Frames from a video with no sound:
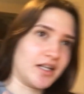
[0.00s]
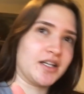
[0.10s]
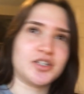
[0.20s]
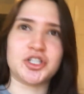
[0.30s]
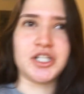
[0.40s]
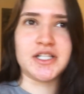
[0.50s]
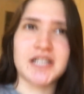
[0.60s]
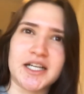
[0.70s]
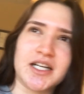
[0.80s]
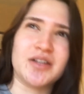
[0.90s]
like, she had
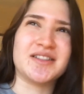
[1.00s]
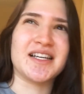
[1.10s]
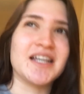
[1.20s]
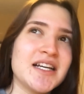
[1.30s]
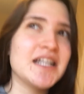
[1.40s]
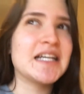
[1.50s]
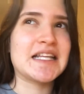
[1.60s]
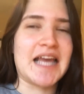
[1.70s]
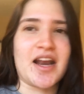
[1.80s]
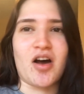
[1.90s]
done it. It's like
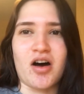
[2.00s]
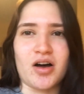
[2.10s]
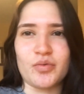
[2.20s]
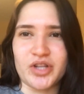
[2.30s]
Get Hot